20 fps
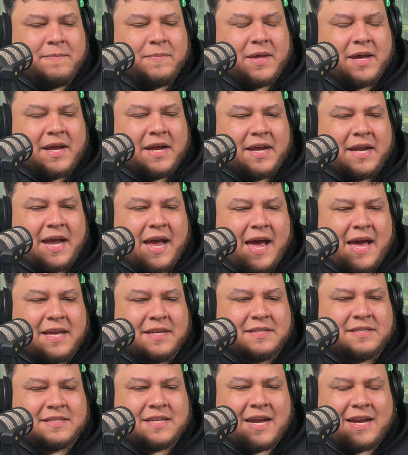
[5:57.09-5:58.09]

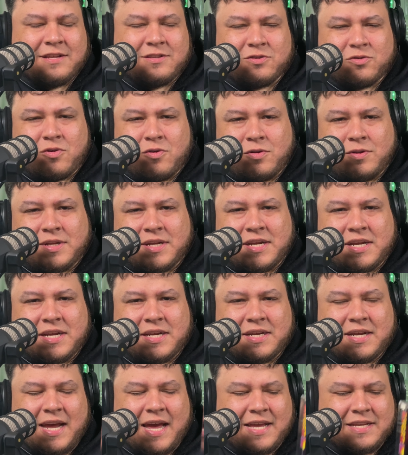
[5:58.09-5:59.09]
Has
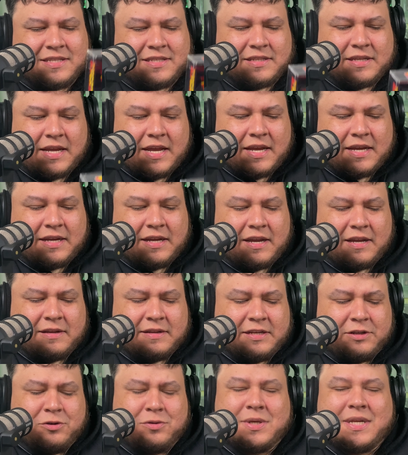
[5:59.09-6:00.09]
side-scrolling. It has a
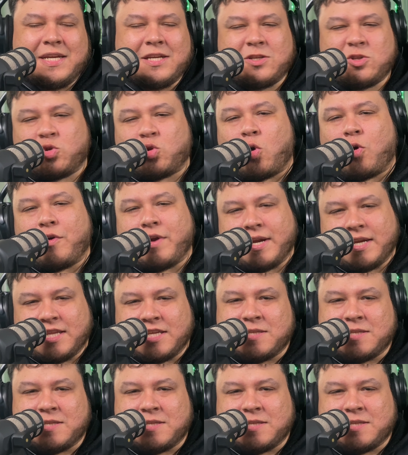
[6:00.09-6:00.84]
unique story.